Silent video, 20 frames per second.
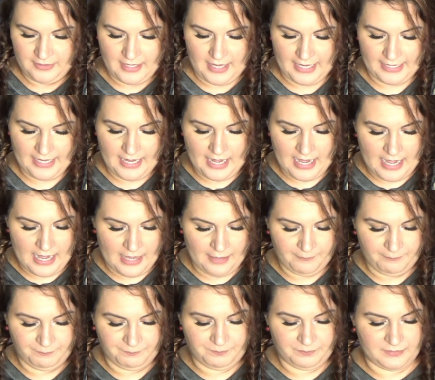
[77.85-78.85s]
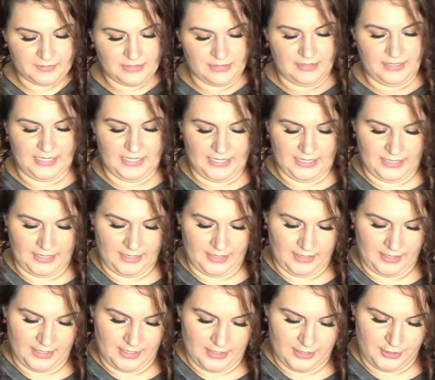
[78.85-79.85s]
I got
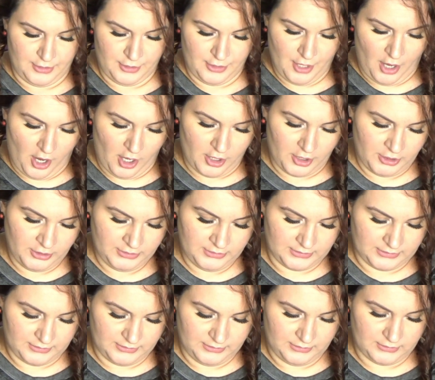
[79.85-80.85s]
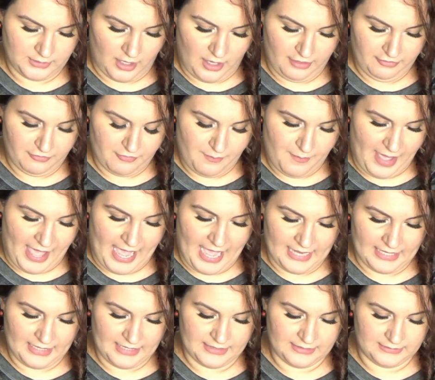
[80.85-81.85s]
the NARS Soft
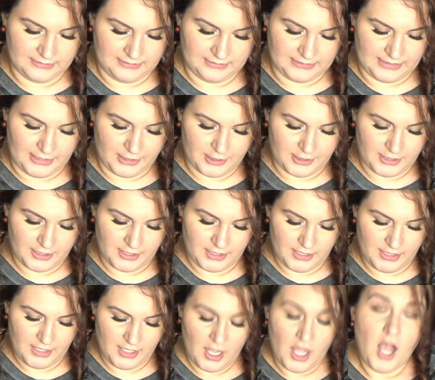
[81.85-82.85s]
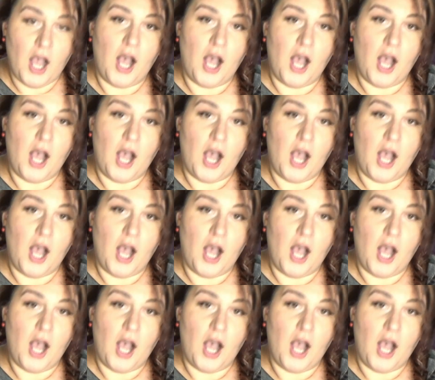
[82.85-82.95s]
Matte Concealer